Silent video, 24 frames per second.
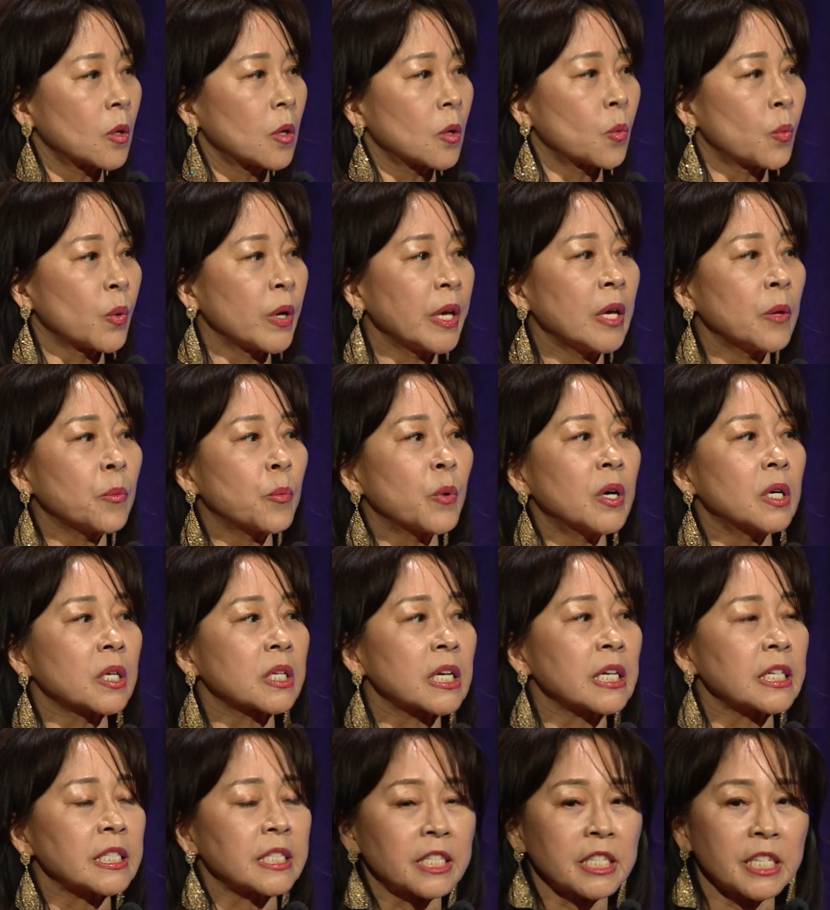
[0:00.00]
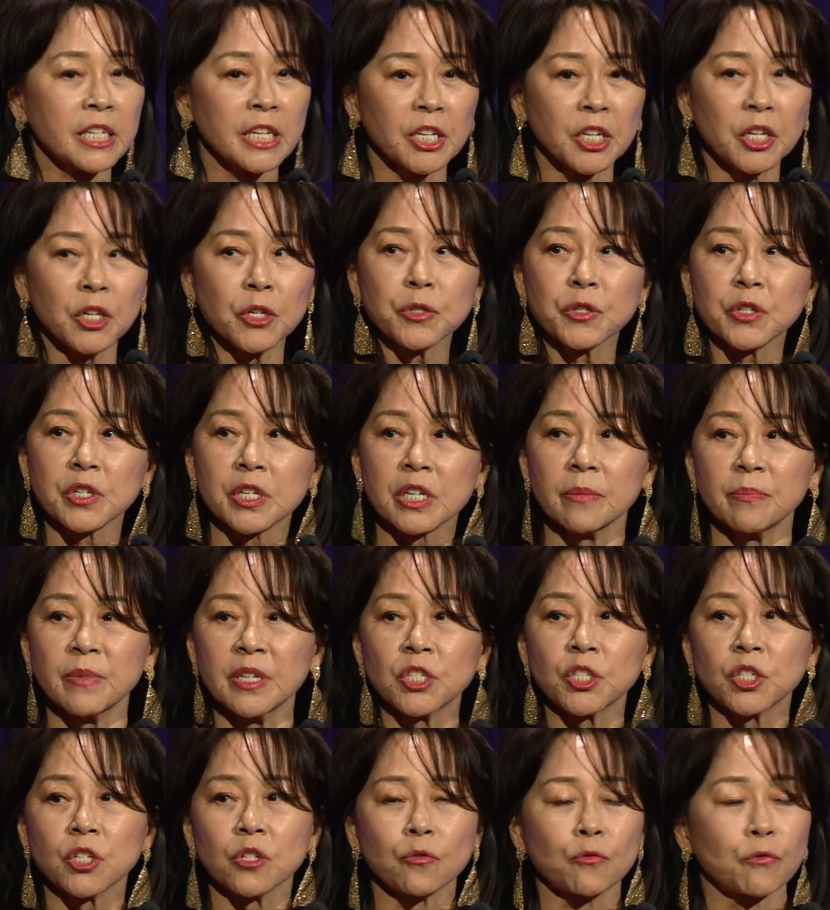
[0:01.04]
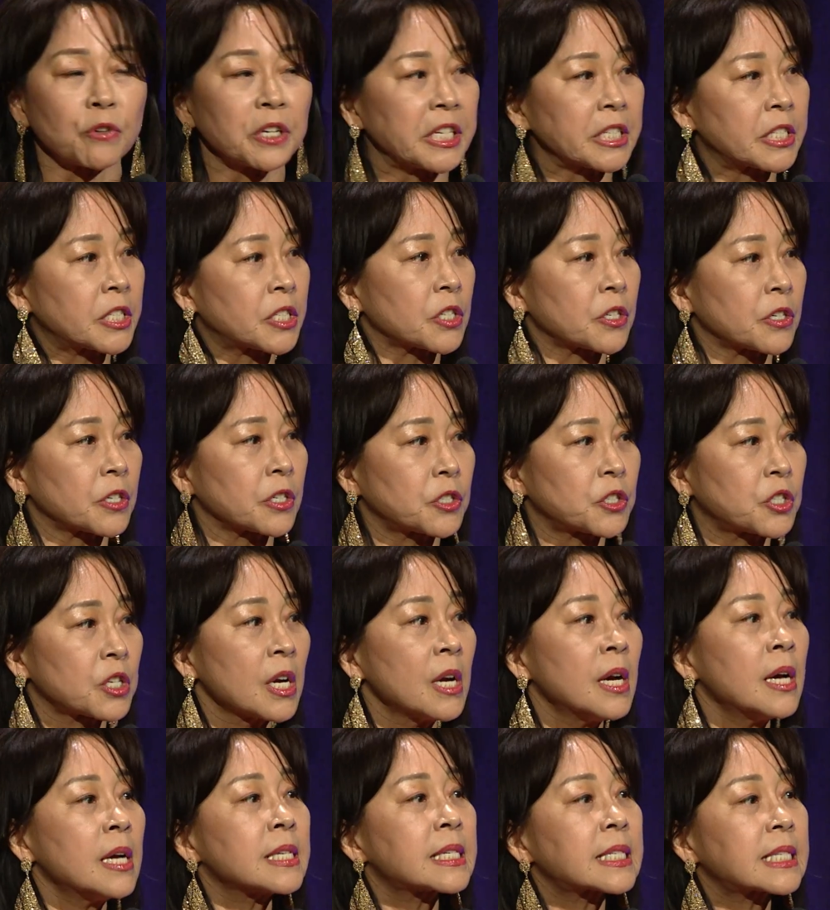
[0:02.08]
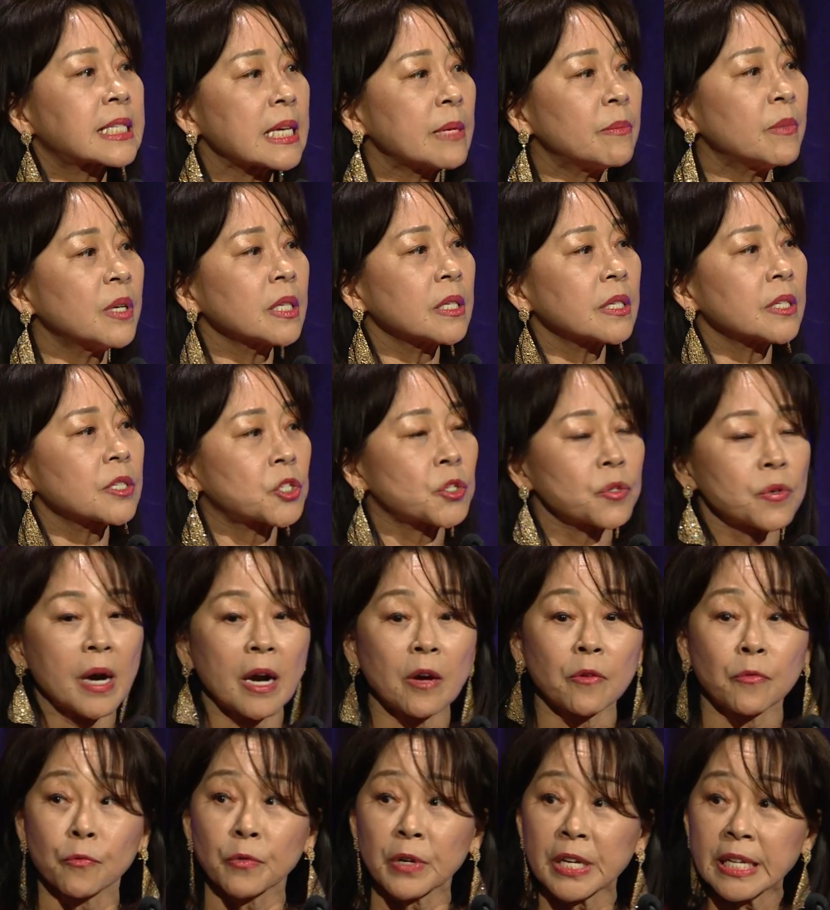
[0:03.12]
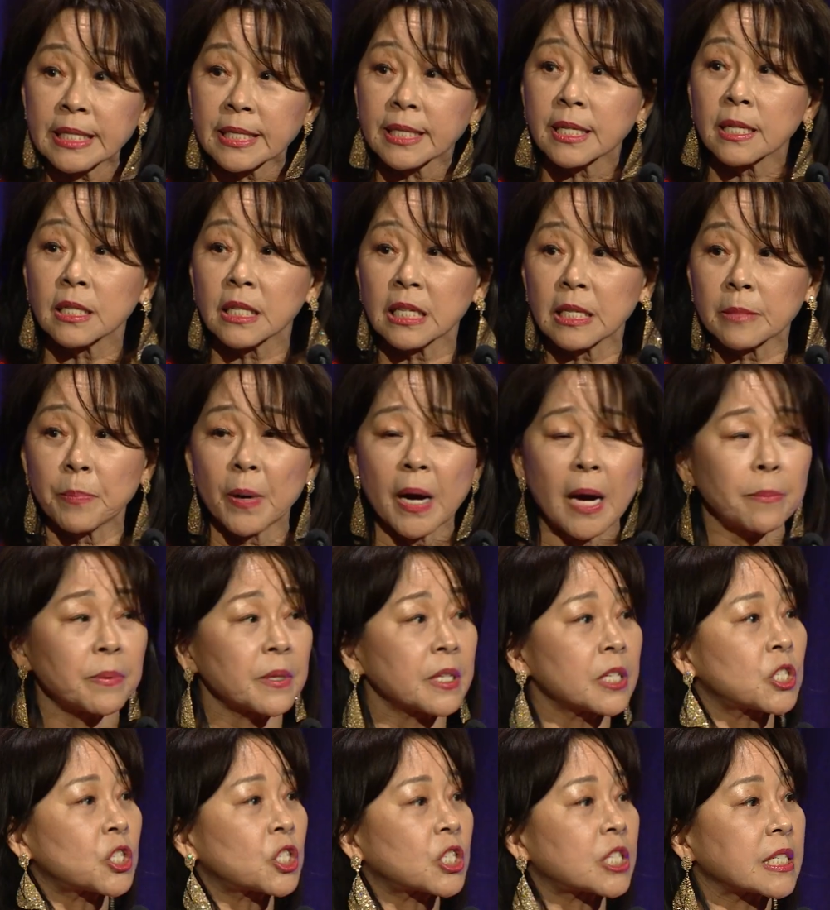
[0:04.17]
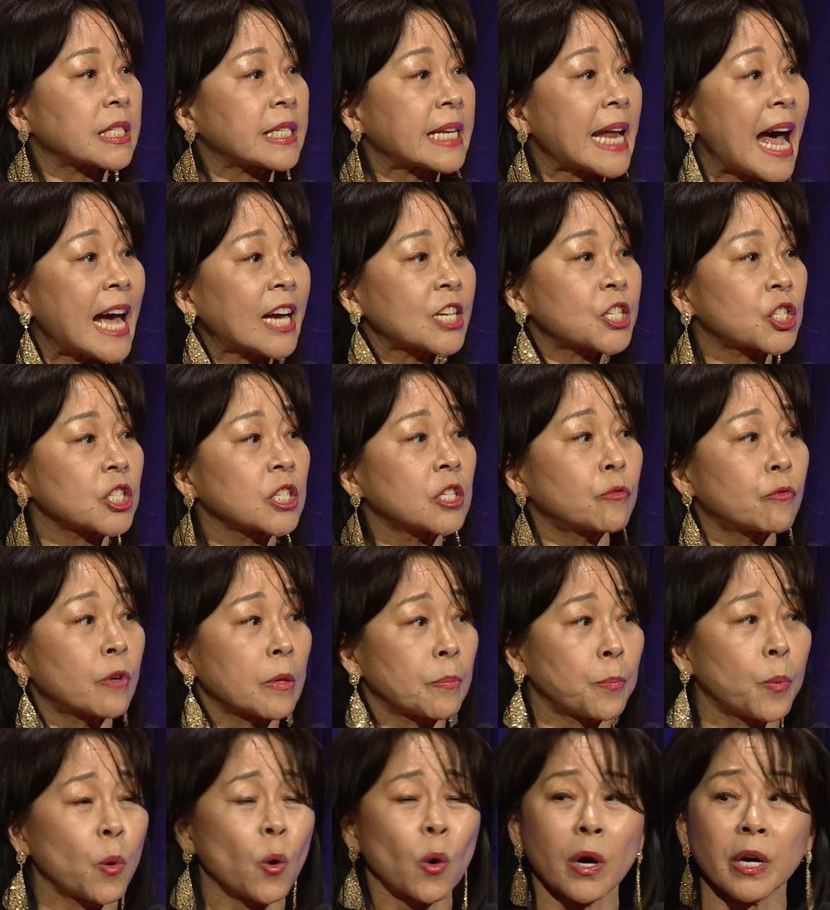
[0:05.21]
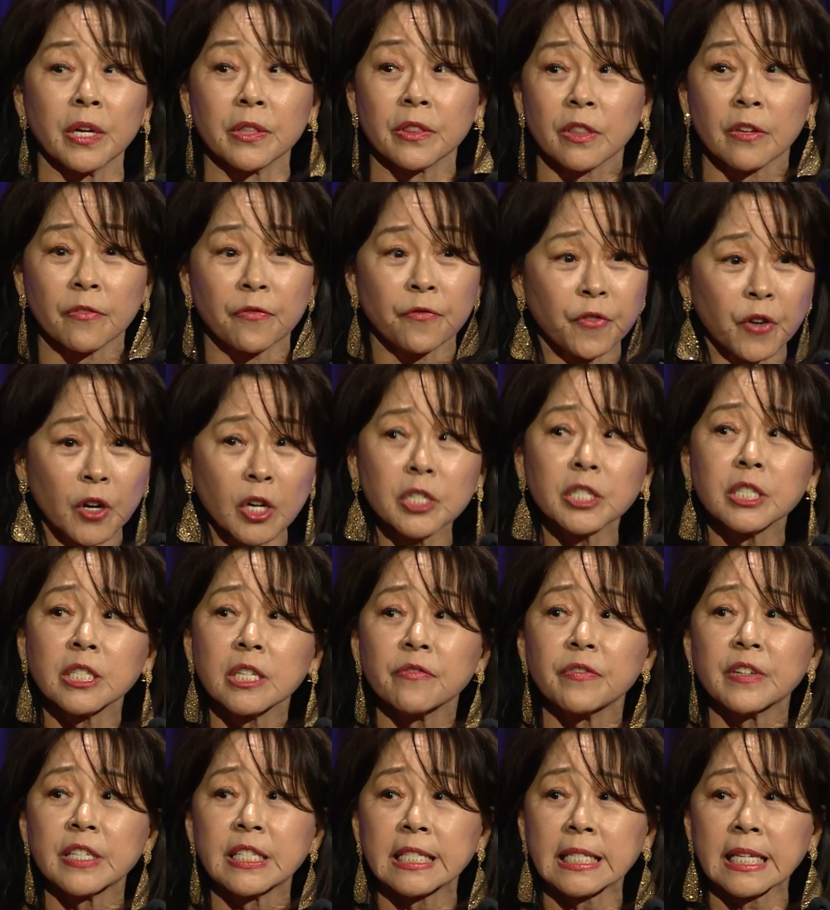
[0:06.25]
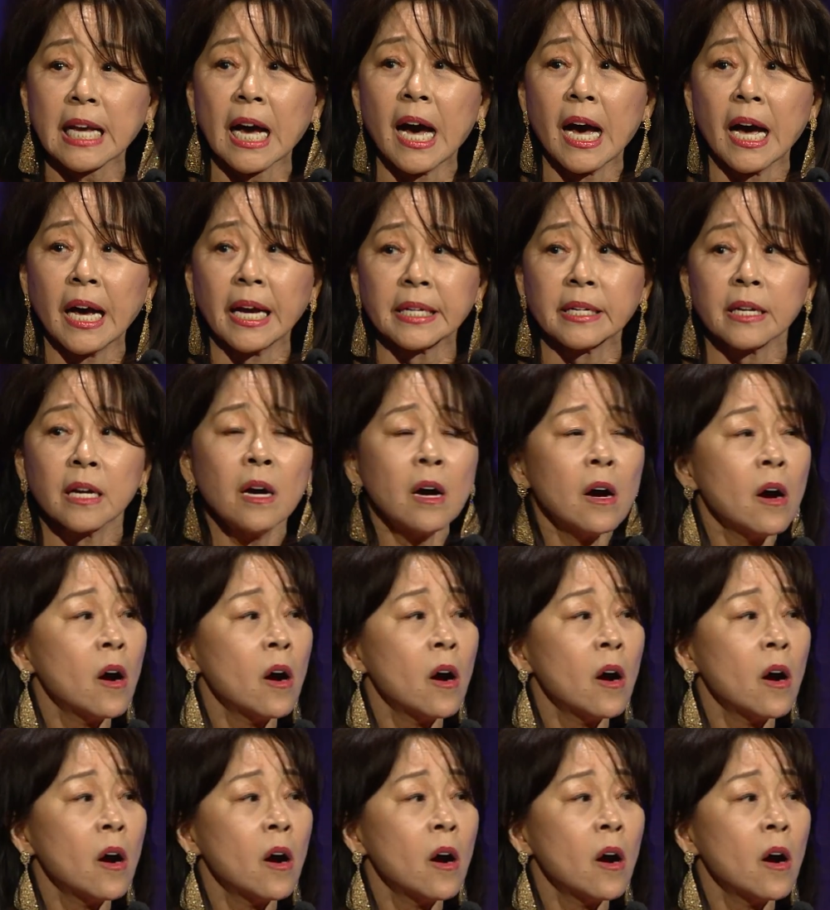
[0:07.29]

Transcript: We will continue to commission research, similar to our recently published national report, the first of its kind,